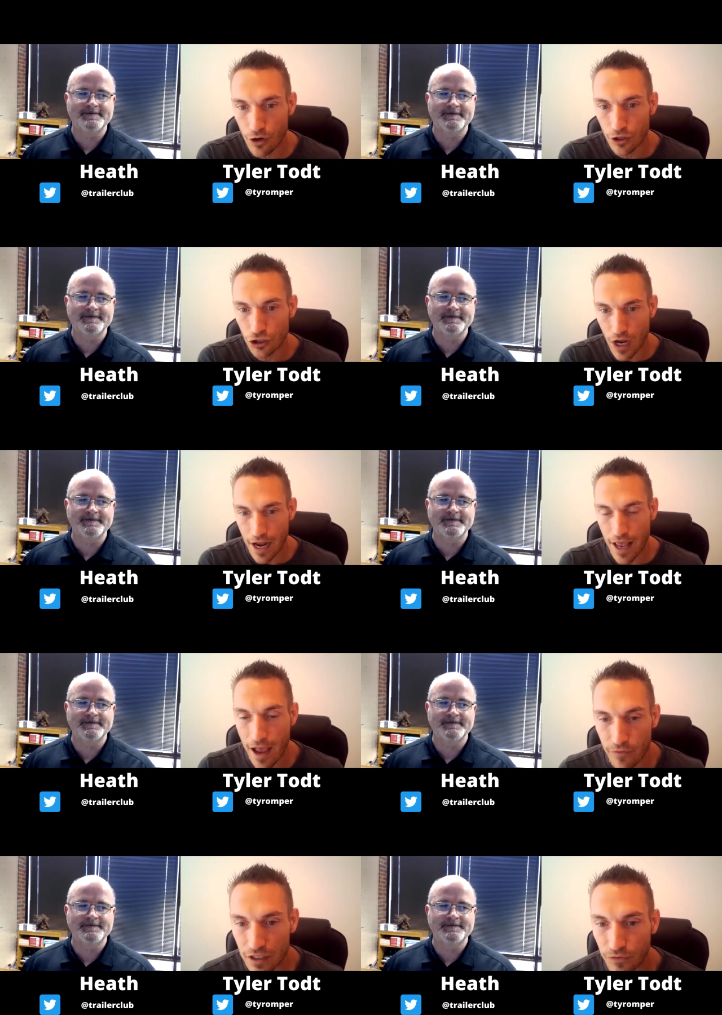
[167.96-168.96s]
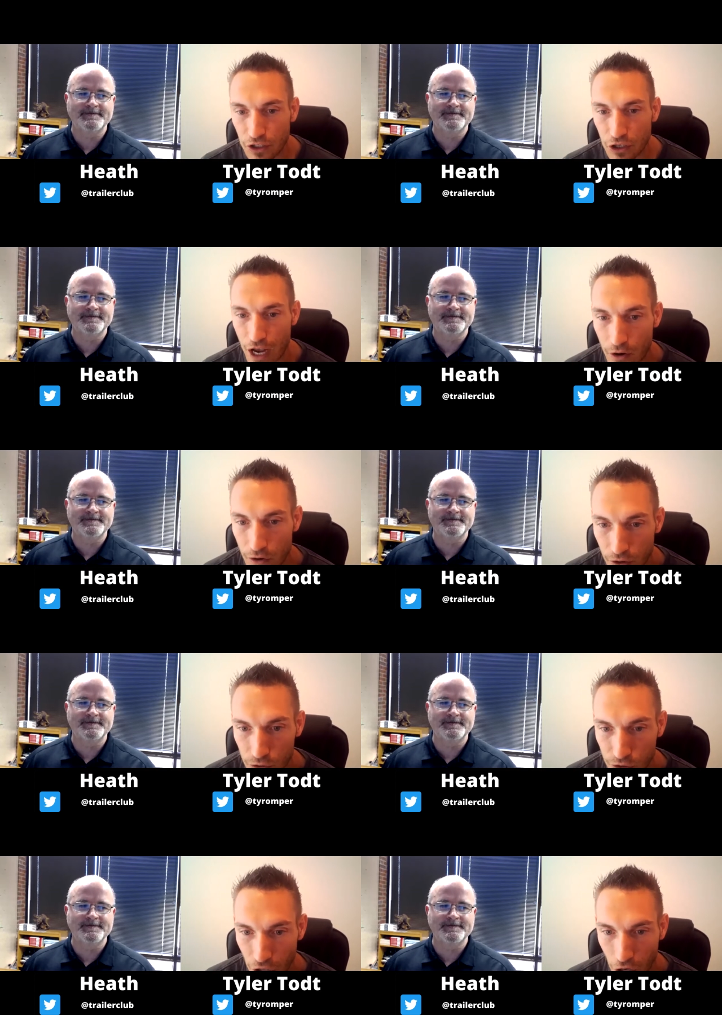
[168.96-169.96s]
Speaker 1: or did you kind of have this figured out
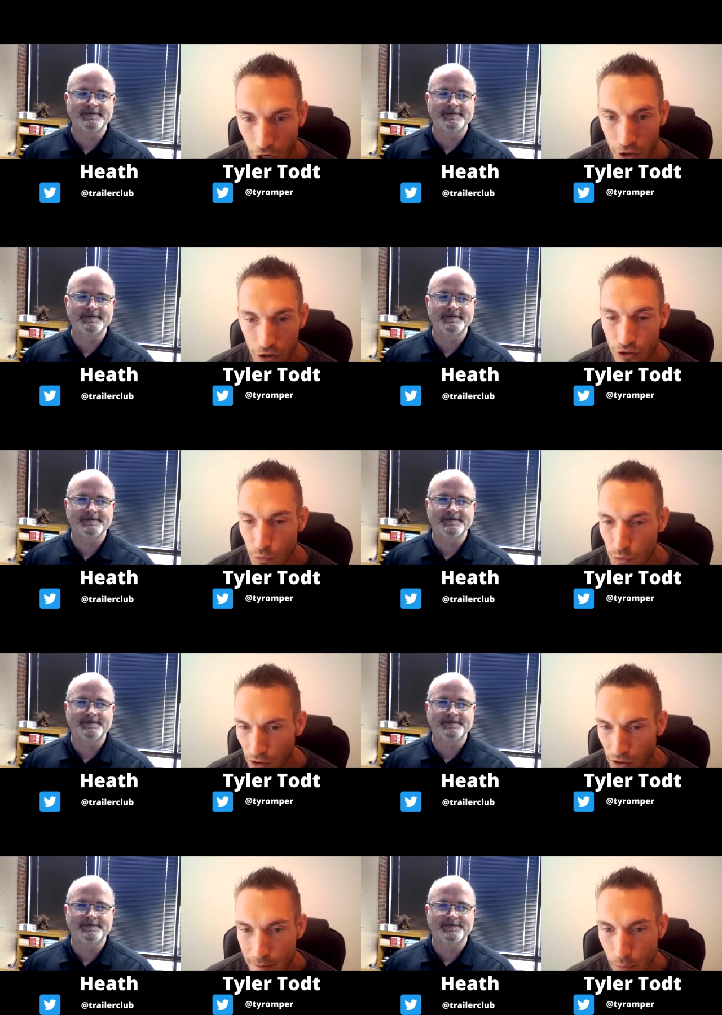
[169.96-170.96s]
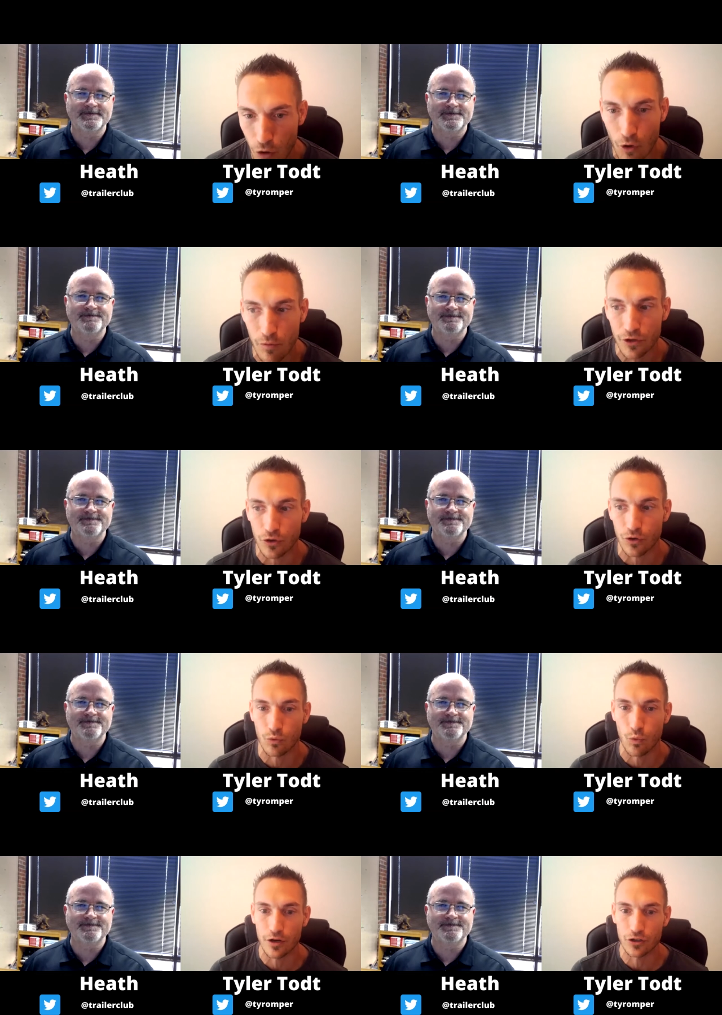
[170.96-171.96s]
early on, or was it a light bulb moment, or,
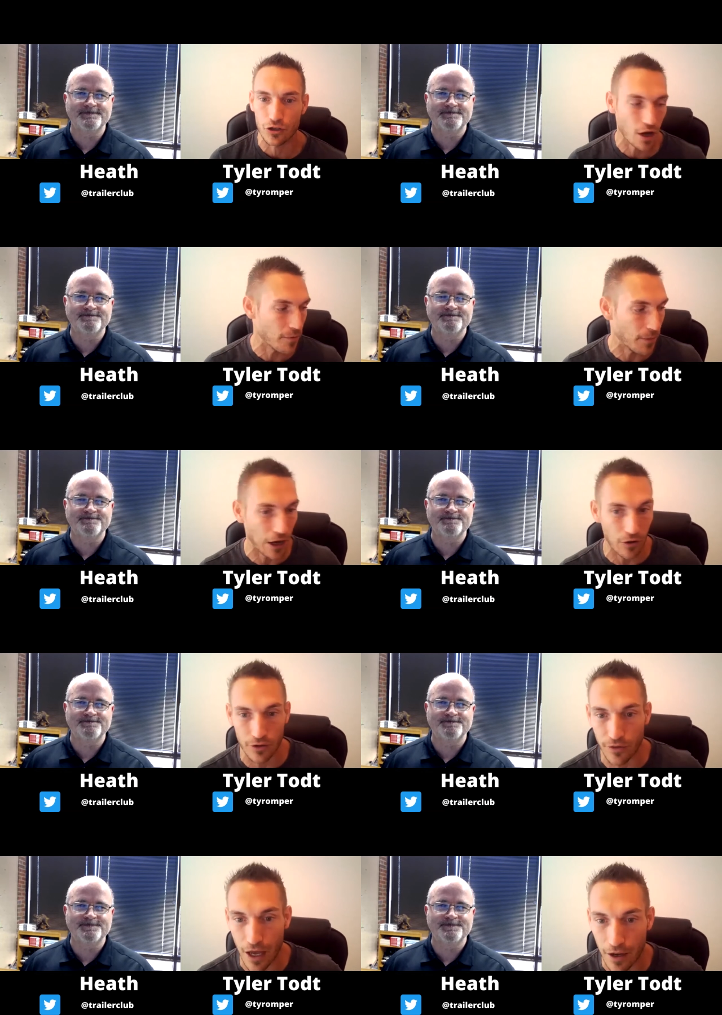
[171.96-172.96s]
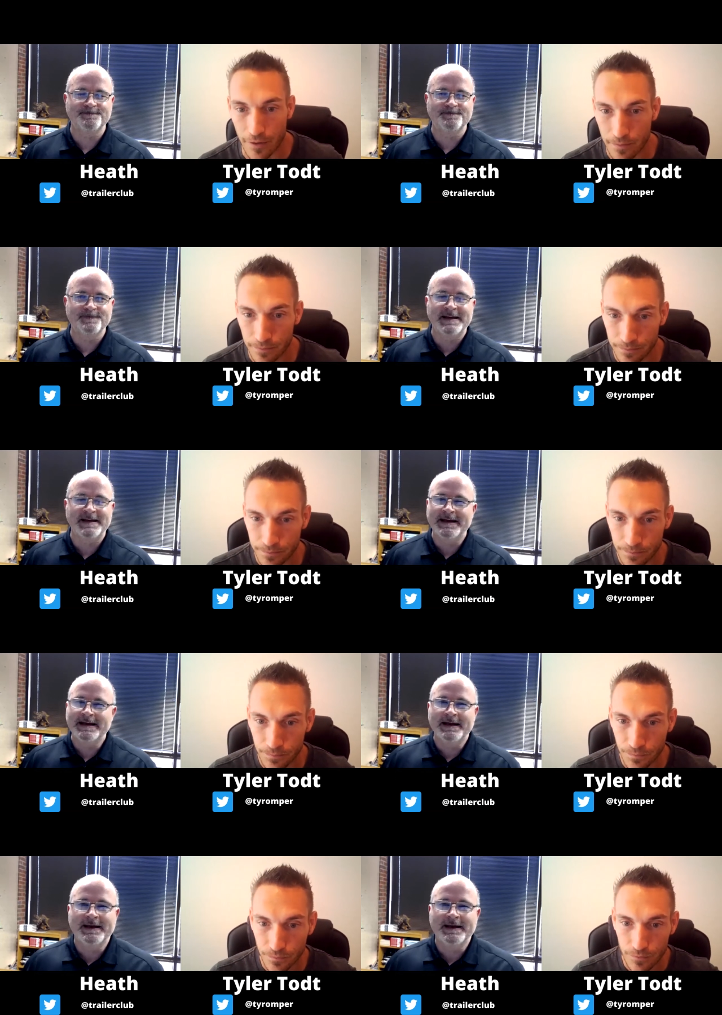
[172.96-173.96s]
or where did you come about in that?
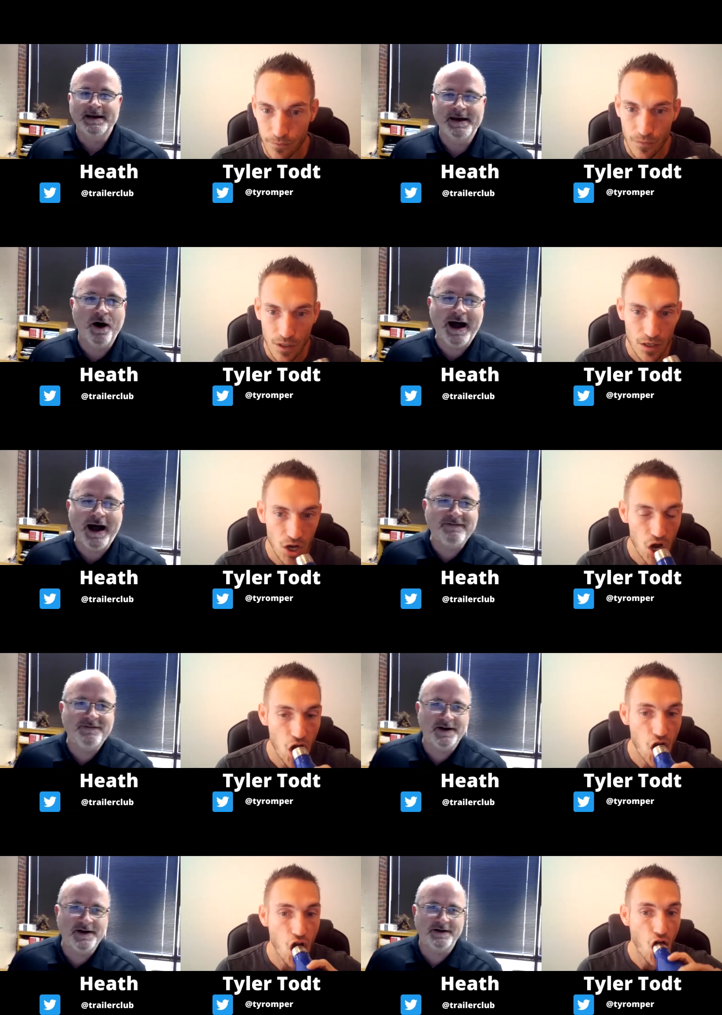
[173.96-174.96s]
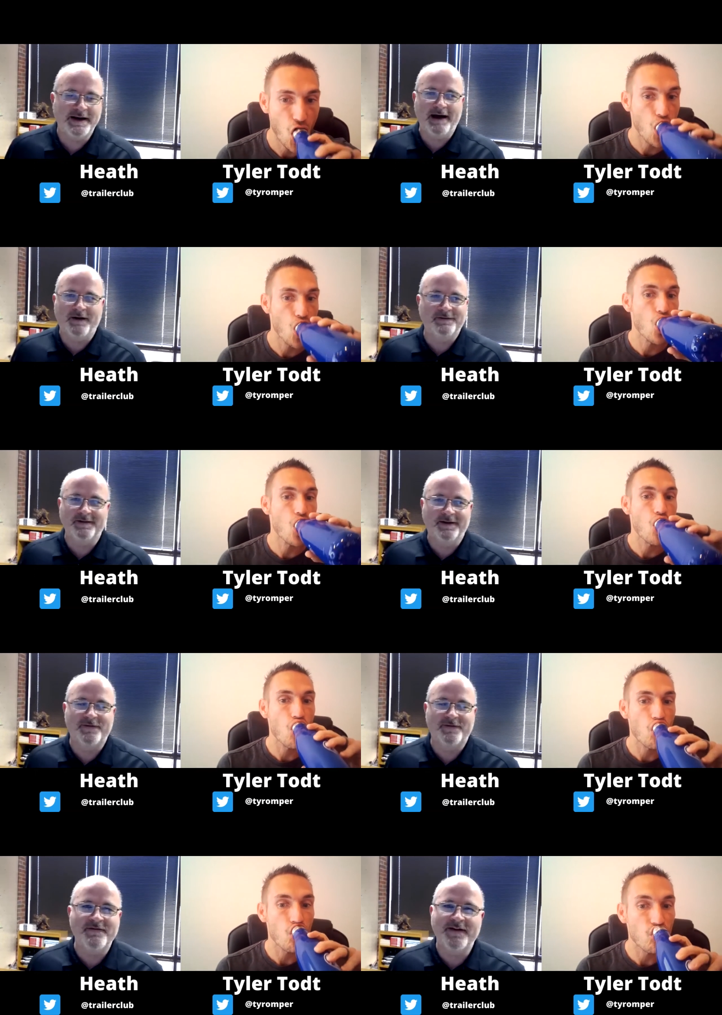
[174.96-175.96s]
Speaker 2: No, I figured it out um, from the
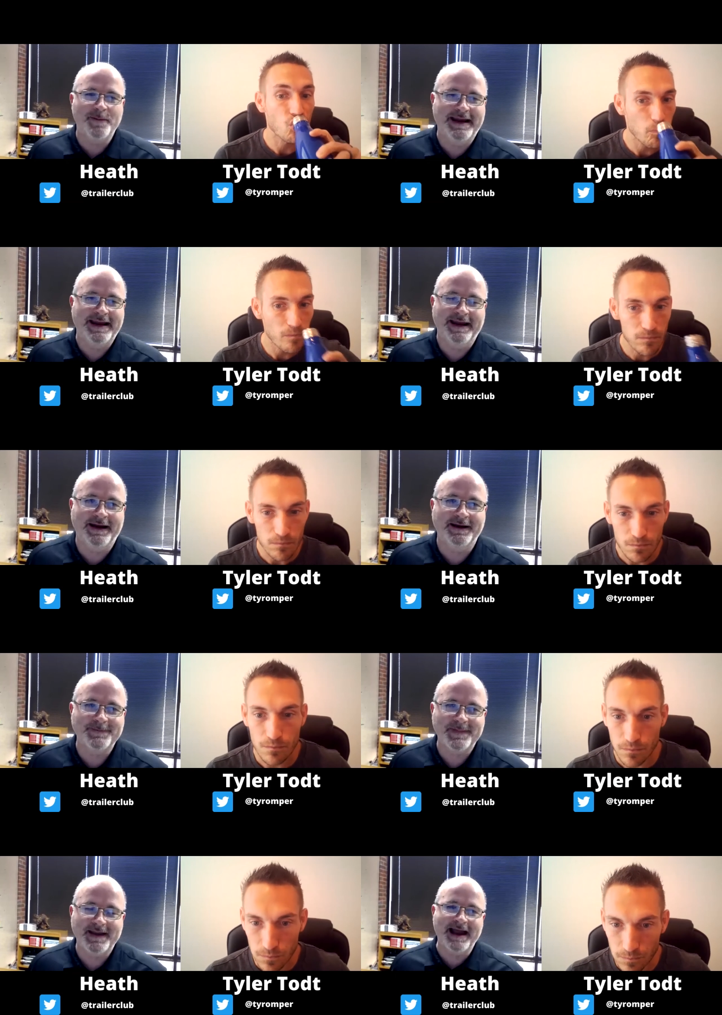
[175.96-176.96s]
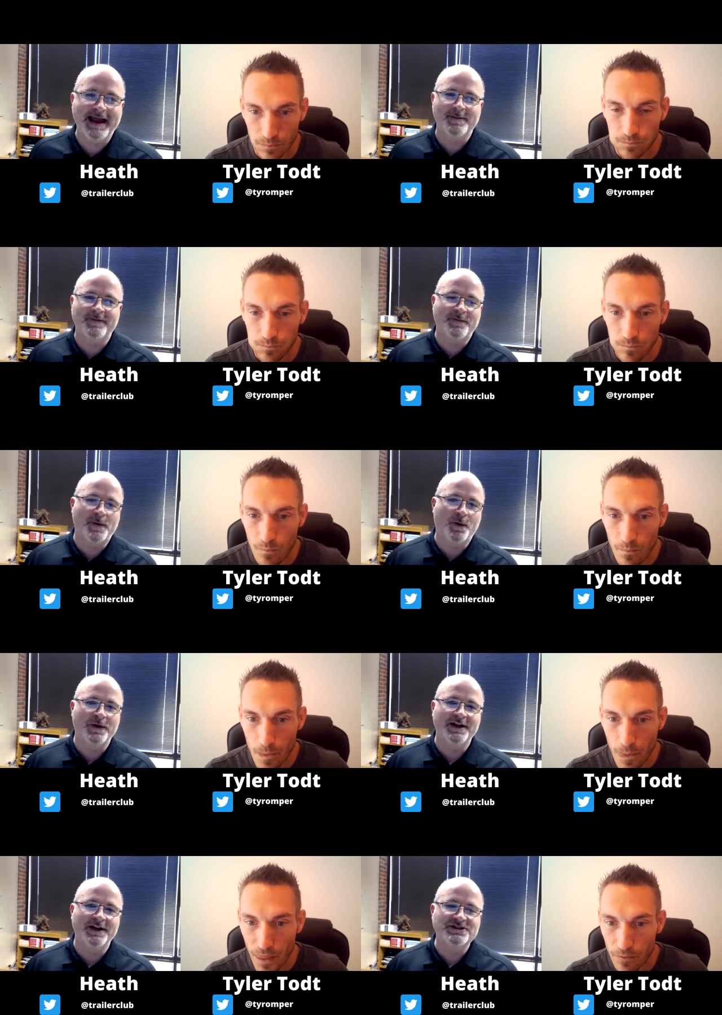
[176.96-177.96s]
very beginning. I come from a
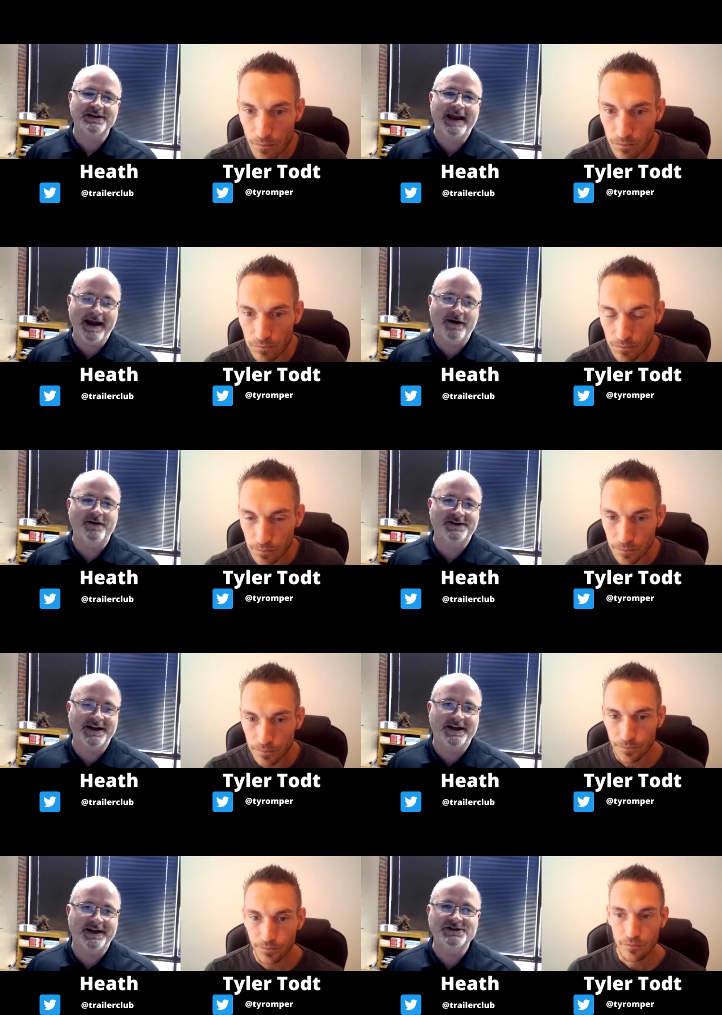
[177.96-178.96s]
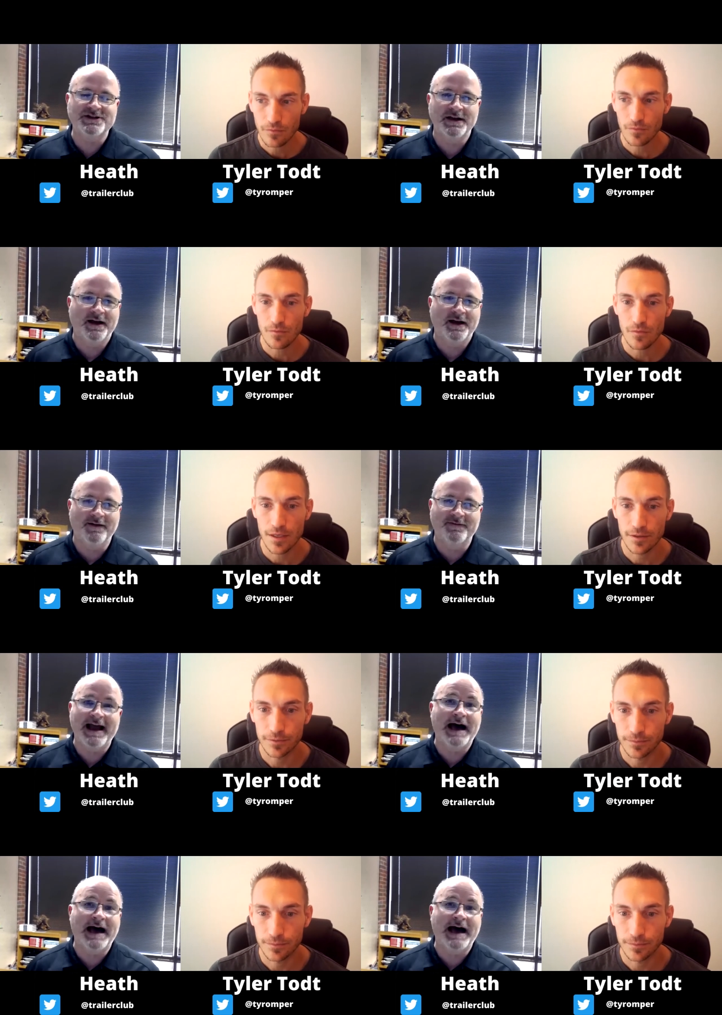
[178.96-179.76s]
rich heritage of godly